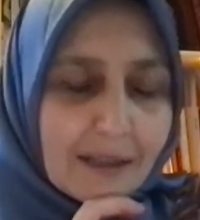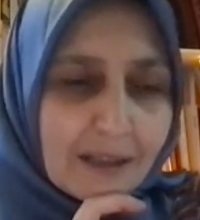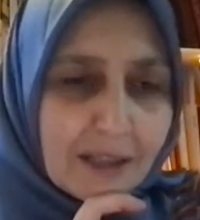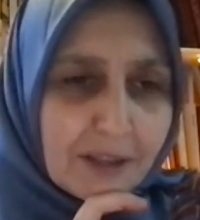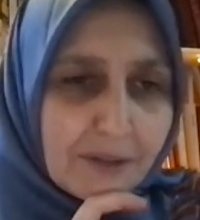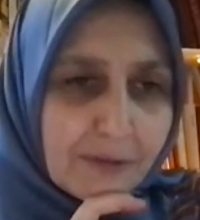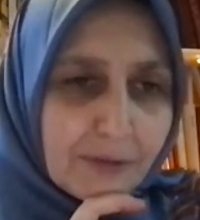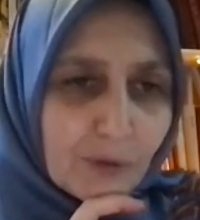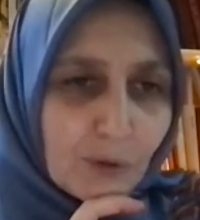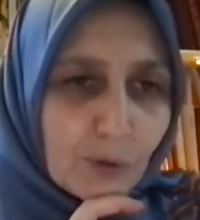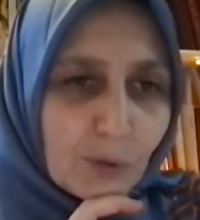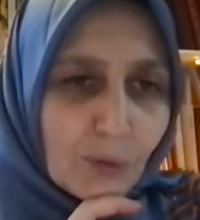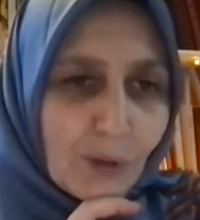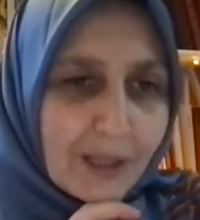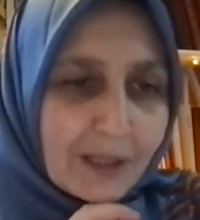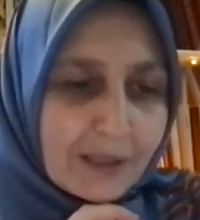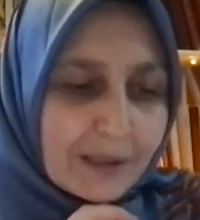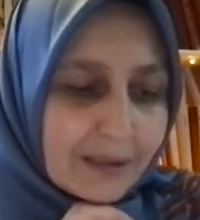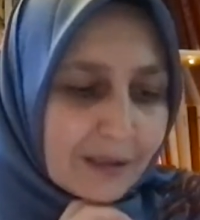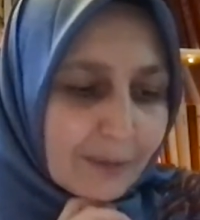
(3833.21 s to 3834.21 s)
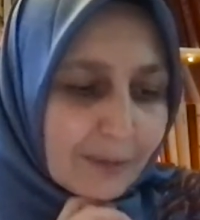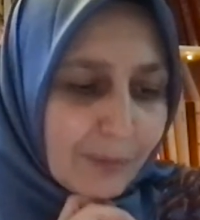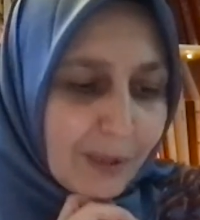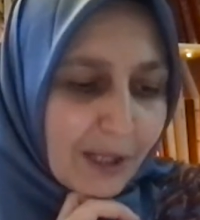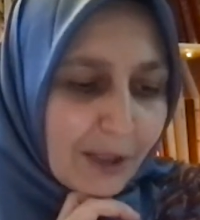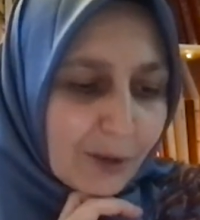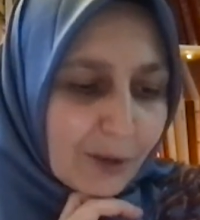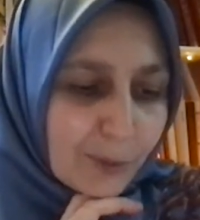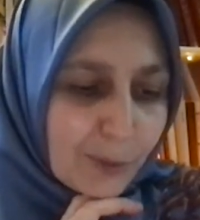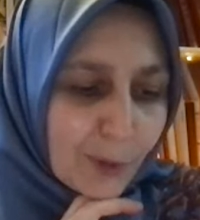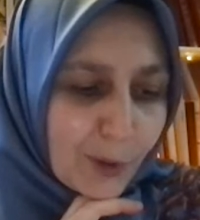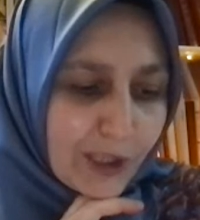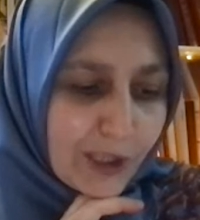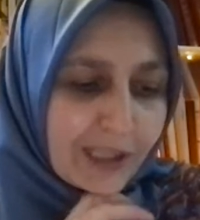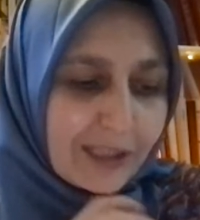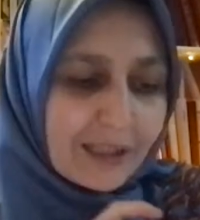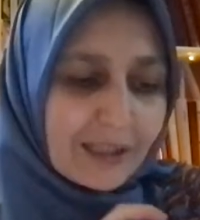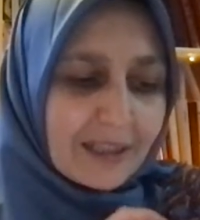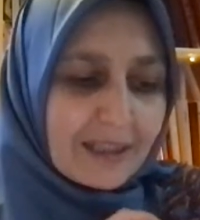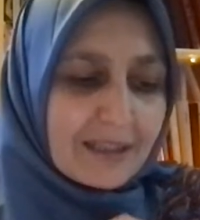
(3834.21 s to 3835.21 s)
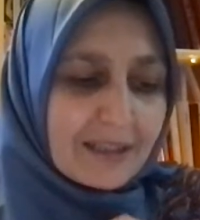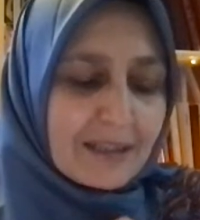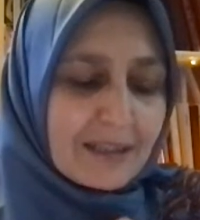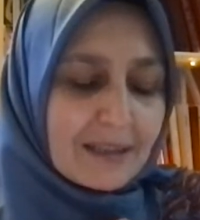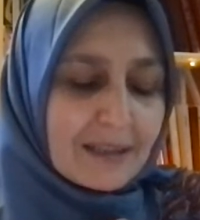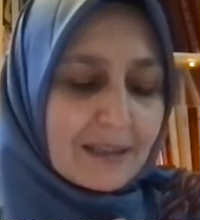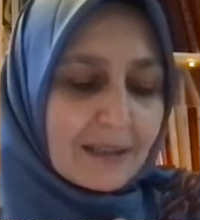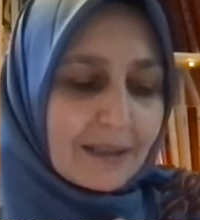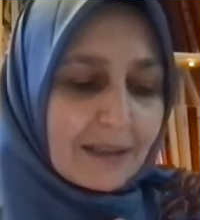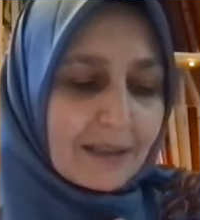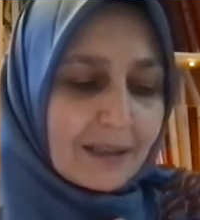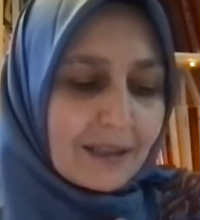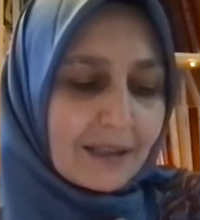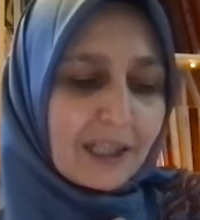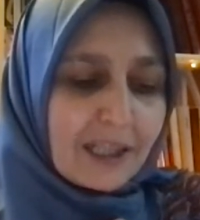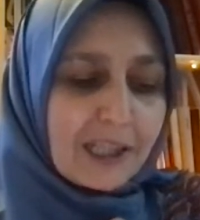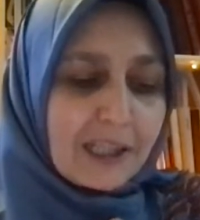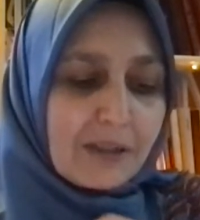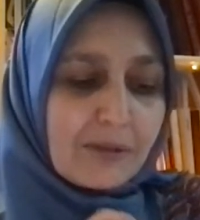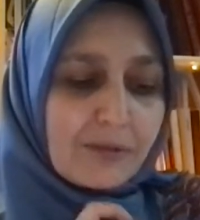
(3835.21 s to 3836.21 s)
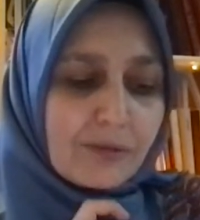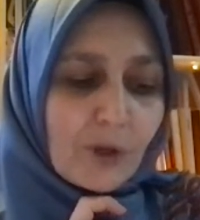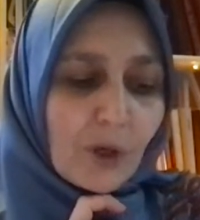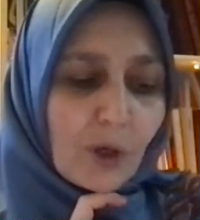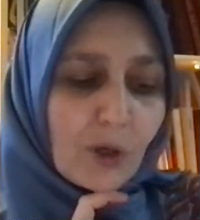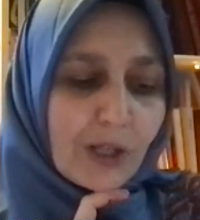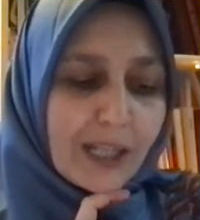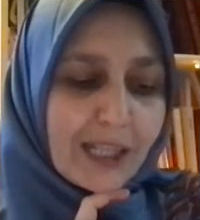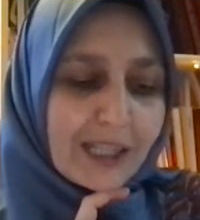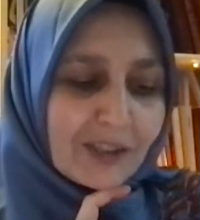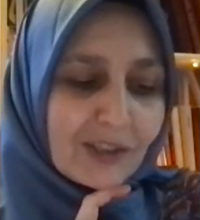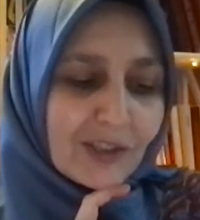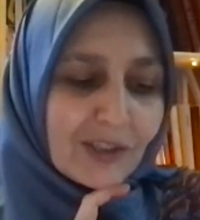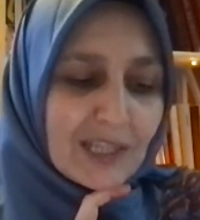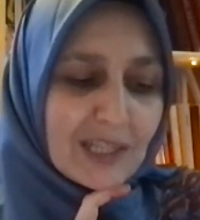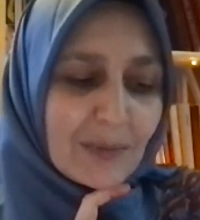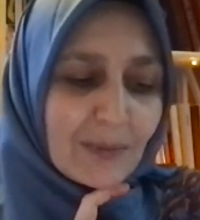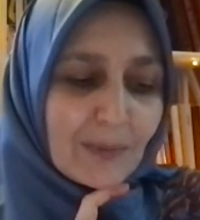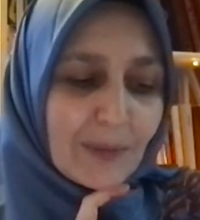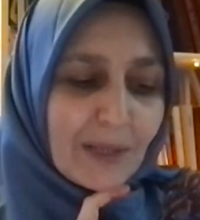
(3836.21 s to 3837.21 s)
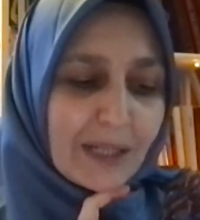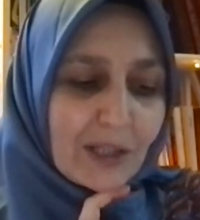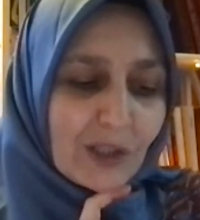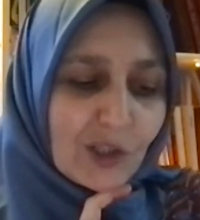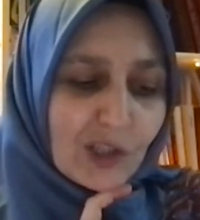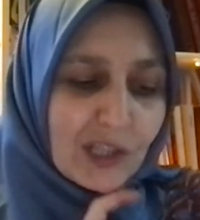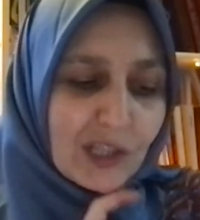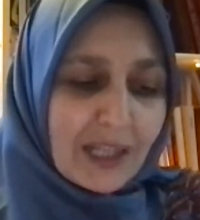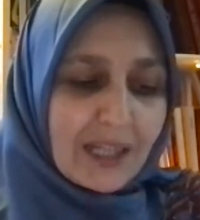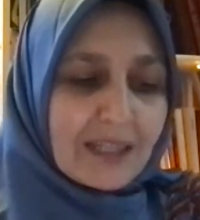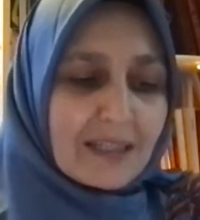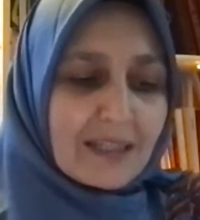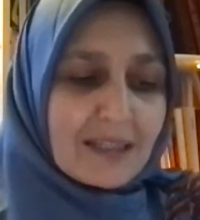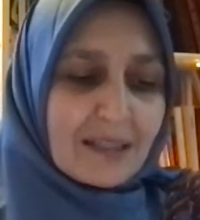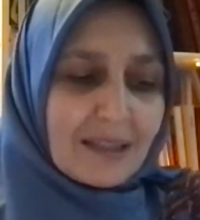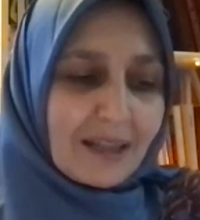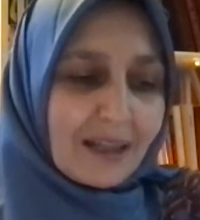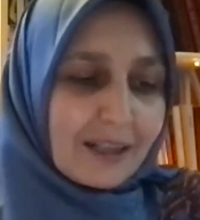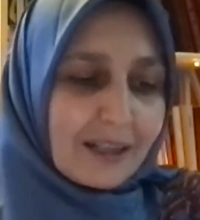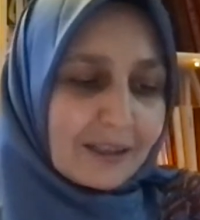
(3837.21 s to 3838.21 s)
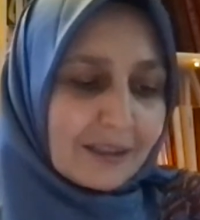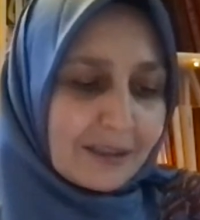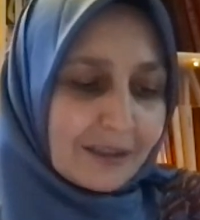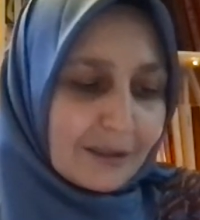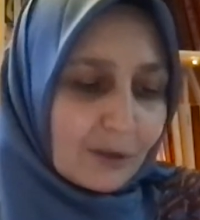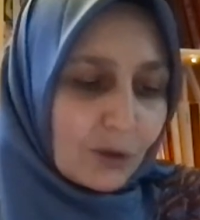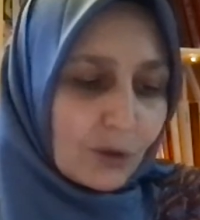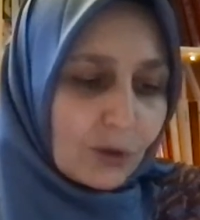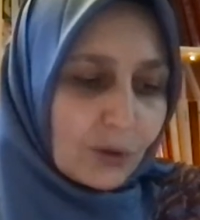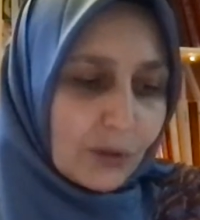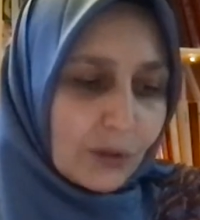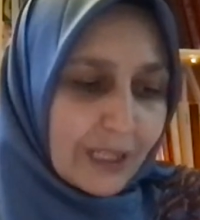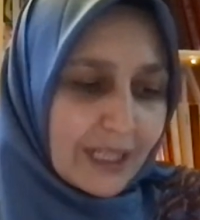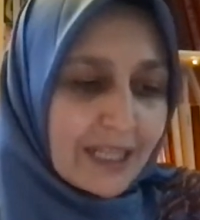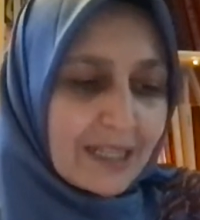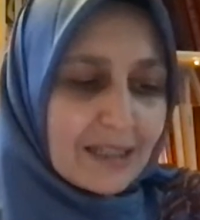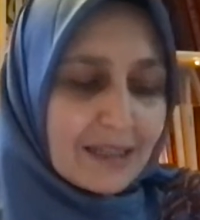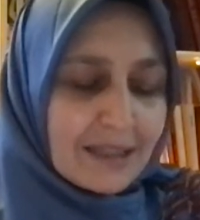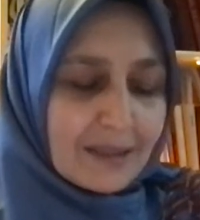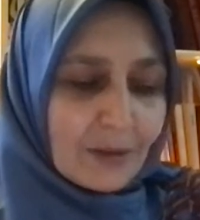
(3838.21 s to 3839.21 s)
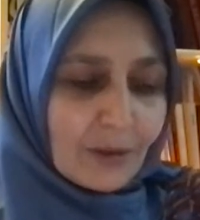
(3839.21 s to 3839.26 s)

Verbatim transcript: if you want the PowerPoint is info@respectgs.us.